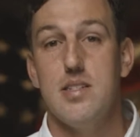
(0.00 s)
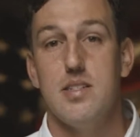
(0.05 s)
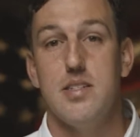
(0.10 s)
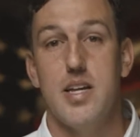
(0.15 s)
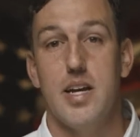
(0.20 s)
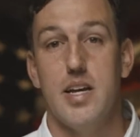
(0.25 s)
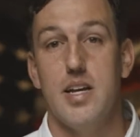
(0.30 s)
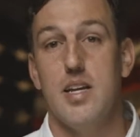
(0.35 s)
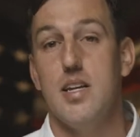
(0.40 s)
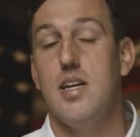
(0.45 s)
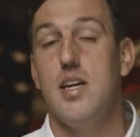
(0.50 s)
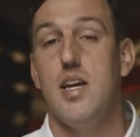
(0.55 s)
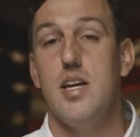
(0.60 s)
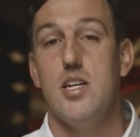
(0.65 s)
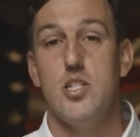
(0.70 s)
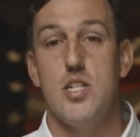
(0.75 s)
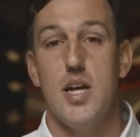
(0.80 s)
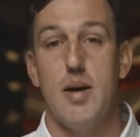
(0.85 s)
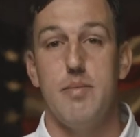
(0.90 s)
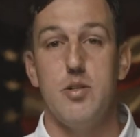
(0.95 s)
in 2
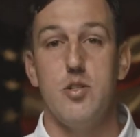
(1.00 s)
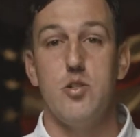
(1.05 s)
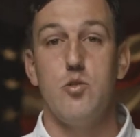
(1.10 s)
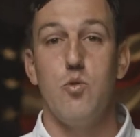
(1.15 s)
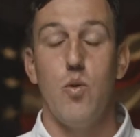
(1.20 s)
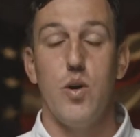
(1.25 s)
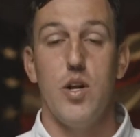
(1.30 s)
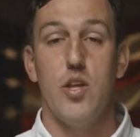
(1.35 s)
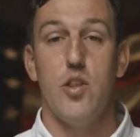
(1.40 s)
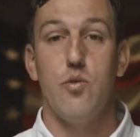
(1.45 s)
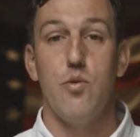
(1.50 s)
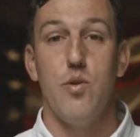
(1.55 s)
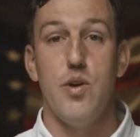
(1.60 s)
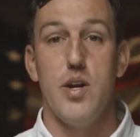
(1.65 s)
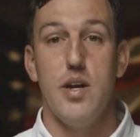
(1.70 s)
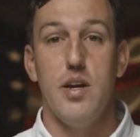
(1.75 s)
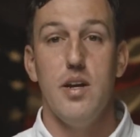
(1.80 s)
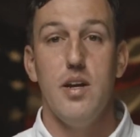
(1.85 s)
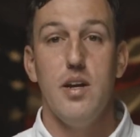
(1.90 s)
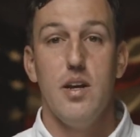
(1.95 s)
Kings chapter
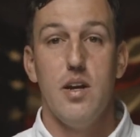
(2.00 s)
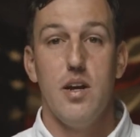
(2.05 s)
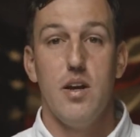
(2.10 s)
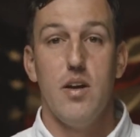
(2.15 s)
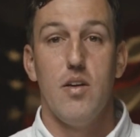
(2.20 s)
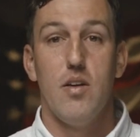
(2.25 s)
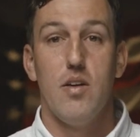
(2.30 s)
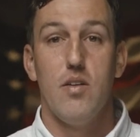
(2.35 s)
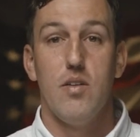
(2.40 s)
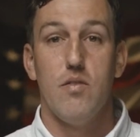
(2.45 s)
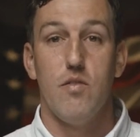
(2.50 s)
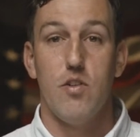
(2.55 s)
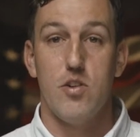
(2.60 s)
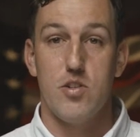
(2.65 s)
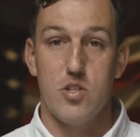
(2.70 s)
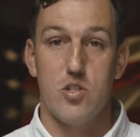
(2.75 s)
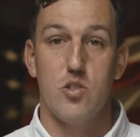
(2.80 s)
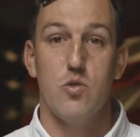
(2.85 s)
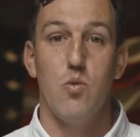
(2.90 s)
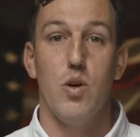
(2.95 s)
23,
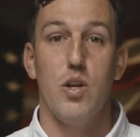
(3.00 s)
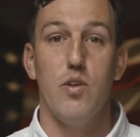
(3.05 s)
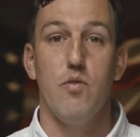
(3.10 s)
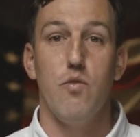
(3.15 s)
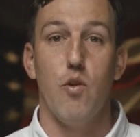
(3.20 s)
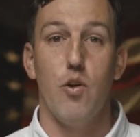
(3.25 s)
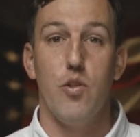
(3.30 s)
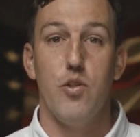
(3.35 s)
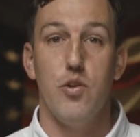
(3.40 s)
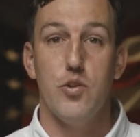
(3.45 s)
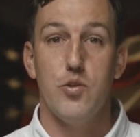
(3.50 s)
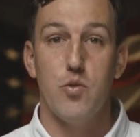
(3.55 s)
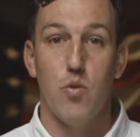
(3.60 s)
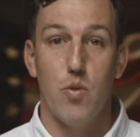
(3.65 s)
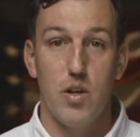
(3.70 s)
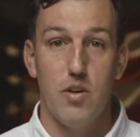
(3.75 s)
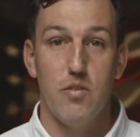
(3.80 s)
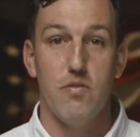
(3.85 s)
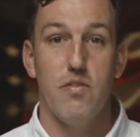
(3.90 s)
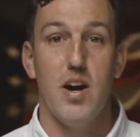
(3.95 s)
verses 24 through
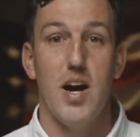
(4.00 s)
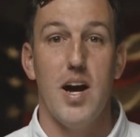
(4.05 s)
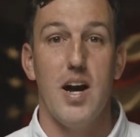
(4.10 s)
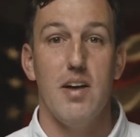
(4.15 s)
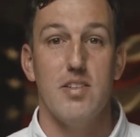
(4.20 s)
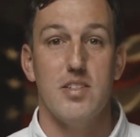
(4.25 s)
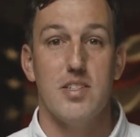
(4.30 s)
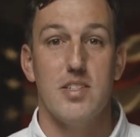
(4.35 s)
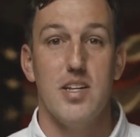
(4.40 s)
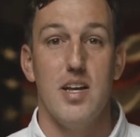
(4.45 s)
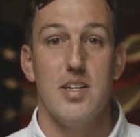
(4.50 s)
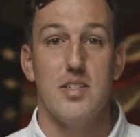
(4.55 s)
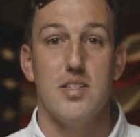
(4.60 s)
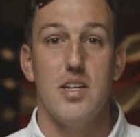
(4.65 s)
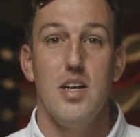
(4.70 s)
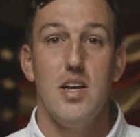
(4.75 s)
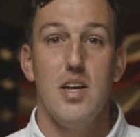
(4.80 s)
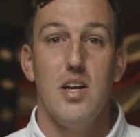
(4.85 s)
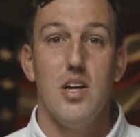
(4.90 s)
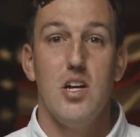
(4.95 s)
25. It
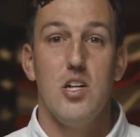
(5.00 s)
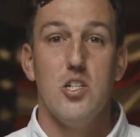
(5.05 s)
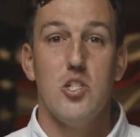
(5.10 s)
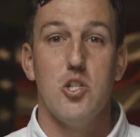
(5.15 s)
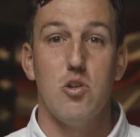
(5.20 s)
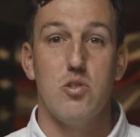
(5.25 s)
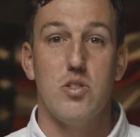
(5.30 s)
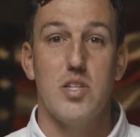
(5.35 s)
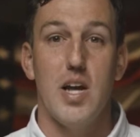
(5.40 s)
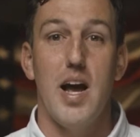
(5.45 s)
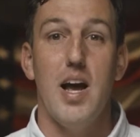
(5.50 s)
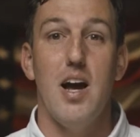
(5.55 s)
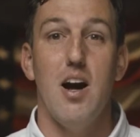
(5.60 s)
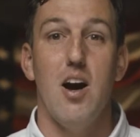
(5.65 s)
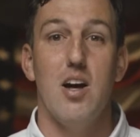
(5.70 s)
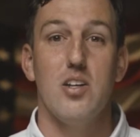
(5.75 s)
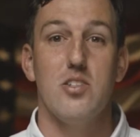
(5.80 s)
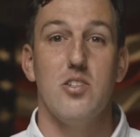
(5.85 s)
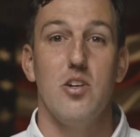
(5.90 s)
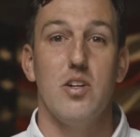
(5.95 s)
says, Josiah
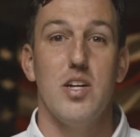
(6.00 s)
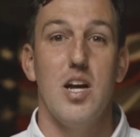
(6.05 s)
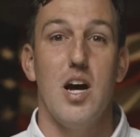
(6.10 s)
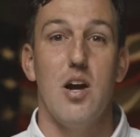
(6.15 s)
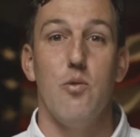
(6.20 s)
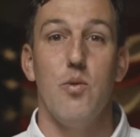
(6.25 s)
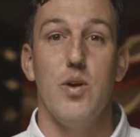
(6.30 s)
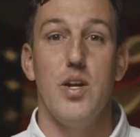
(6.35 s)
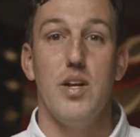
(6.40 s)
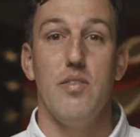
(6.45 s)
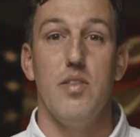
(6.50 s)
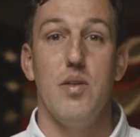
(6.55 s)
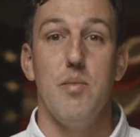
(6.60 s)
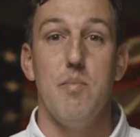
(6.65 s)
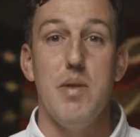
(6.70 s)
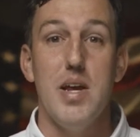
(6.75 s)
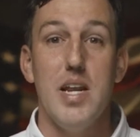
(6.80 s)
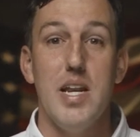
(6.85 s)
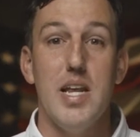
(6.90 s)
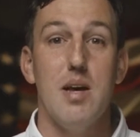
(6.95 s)
also got rid of the
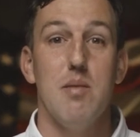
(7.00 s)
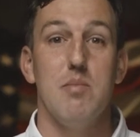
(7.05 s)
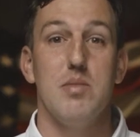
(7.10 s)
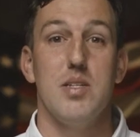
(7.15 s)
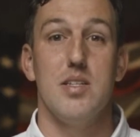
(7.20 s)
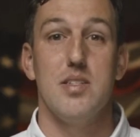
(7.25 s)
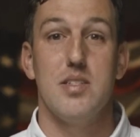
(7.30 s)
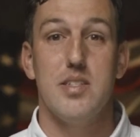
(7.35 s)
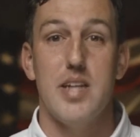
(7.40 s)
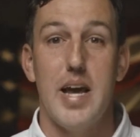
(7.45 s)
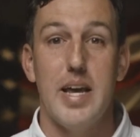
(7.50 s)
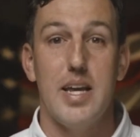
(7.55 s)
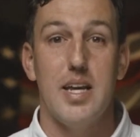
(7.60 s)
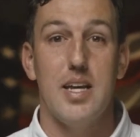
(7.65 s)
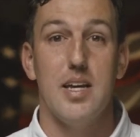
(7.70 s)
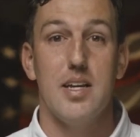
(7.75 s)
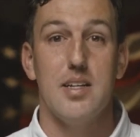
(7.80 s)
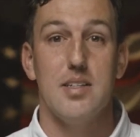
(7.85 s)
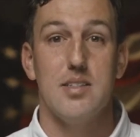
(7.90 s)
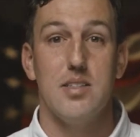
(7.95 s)
mediums and
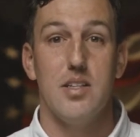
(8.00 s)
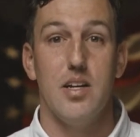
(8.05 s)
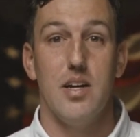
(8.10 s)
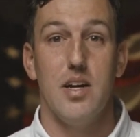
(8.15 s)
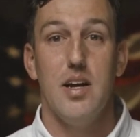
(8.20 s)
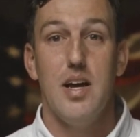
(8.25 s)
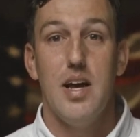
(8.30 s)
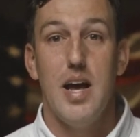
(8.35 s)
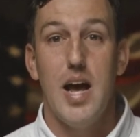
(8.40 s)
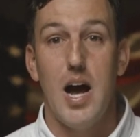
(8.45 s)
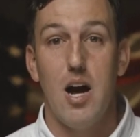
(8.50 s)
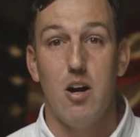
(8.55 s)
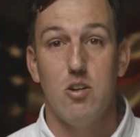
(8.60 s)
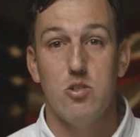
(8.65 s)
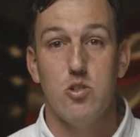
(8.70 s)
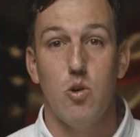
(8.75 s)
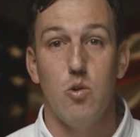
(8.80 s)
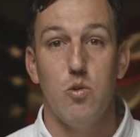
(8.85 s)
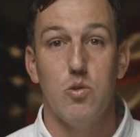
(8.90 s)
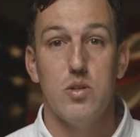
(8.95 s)
psychics, the
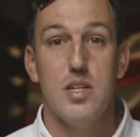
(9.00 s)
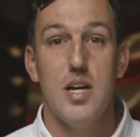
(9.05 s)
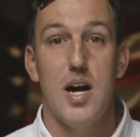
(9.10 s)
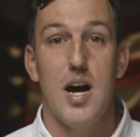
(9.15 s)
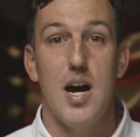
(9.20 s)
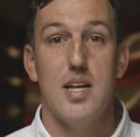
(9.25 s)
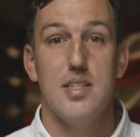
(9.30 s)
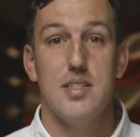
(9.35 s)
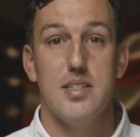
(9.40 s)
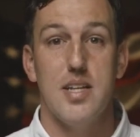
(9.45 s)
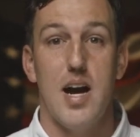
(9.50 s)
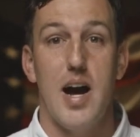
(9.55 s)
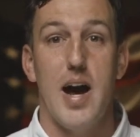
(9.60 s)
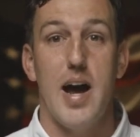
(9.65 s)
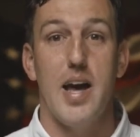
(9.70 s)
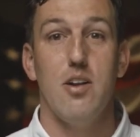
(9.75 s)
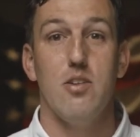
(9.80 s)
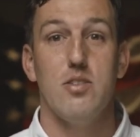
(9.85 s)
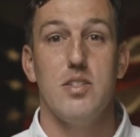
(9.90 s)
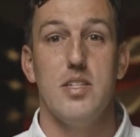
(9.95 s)
household gods, the
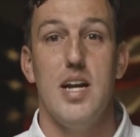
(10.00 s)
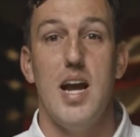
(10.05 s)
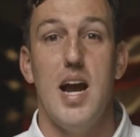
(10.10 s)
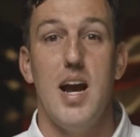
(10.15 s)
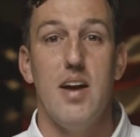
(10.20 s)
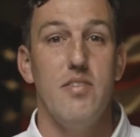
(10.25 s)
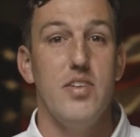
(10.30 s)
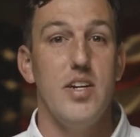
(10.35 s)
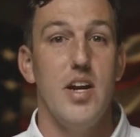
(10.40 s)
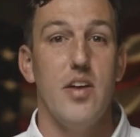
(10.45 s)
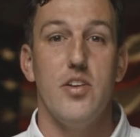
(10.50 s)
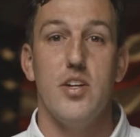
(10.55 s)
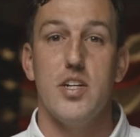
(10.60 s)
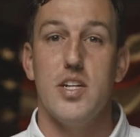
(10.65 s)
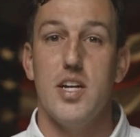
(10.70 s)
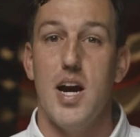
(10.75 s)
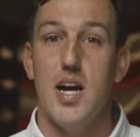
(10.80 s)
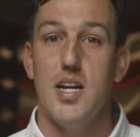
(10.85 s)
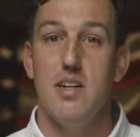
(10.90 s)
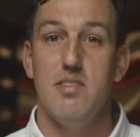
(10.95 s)
idols, and every other
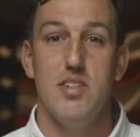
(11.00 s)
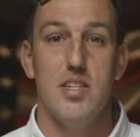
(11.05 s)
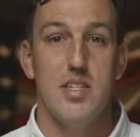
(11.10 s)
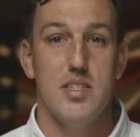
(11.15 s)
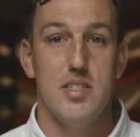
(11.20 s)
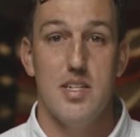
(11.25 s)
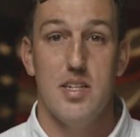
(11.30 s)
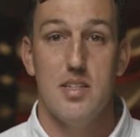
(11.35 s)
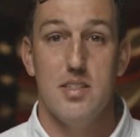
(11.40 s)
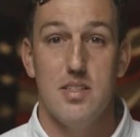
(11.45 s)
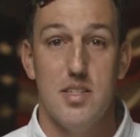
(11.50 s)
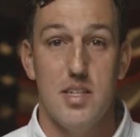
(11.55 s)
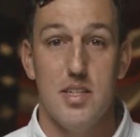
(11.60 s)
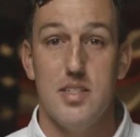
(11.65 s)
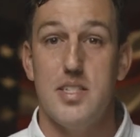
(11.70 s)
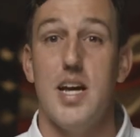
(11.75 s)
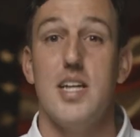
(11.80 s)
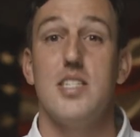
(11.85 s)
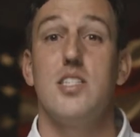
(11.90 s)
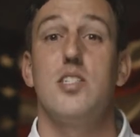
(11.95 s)
kind of
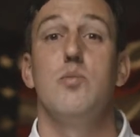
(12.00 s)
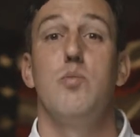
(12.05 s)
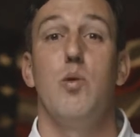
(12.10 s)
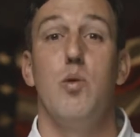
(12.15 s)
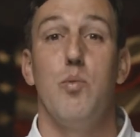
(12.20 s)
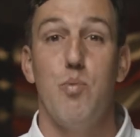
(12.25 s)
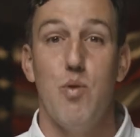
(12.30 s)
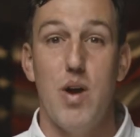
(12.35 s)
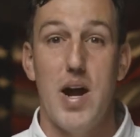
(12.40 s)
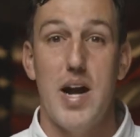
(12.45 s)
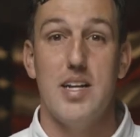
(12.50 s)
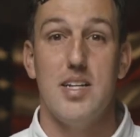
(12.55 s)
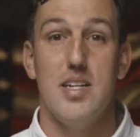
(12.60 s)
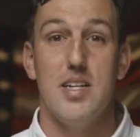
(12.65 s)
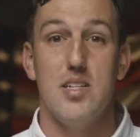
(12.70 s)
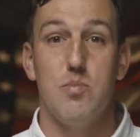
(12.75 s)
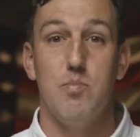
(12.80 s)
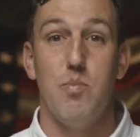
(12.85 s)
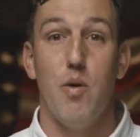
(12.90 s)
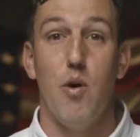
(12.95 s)
detestable
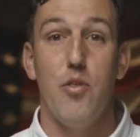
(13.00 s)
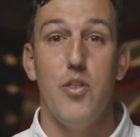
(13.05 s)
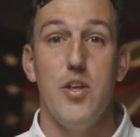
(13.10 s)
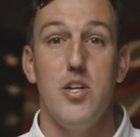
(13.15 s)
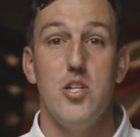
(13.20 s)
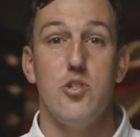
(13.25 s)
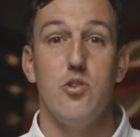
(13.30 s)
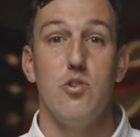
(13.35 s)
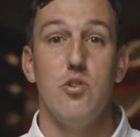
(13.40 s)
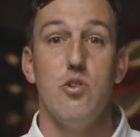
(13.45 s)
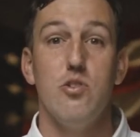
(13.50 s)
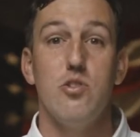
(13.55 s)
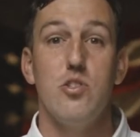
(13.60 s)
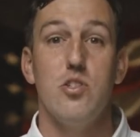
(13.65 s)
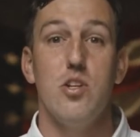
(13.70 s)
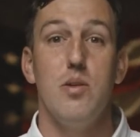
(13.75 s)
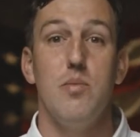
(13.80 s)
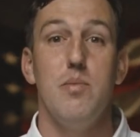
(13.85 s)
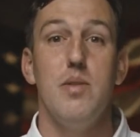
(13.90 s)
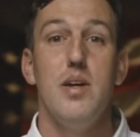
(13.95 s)
practice, both in
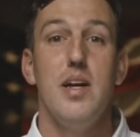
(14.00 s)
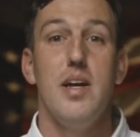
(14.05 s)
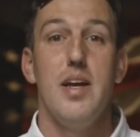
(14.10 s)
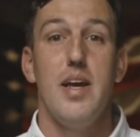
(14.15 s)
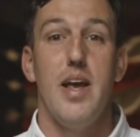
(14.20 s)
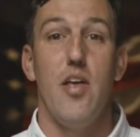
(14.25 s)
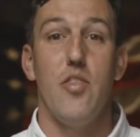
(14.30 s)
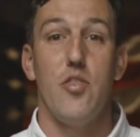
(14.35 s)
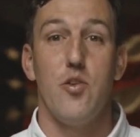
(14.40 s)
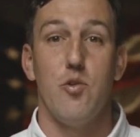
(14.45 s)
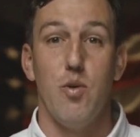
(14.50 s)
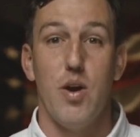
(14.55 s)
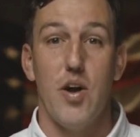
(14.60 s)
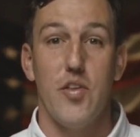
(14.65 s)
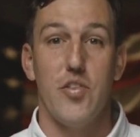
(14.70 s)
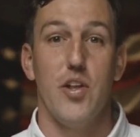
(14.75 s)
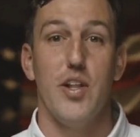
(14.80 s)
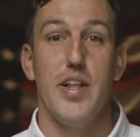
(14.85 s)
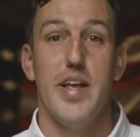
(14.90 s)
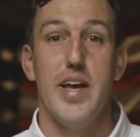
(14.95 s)
Jerusalem and
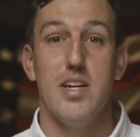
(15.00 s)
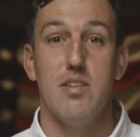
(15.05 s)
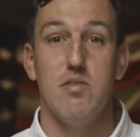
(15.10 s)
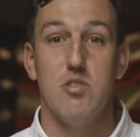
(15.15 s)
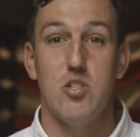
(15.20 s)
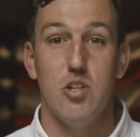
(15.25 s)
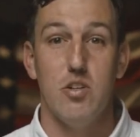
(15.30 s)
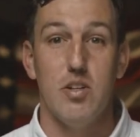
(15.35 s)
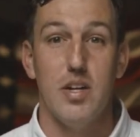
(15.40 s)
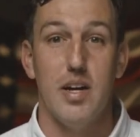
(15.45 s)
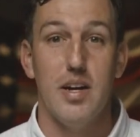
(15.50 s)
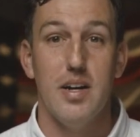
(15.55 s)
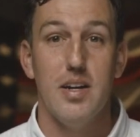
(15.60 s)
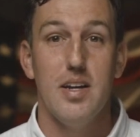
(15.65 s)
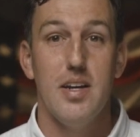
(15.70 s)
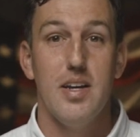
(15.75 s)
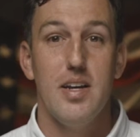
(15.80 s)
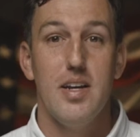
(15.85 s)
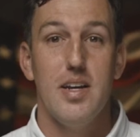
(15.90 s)
throughout the land of Judah.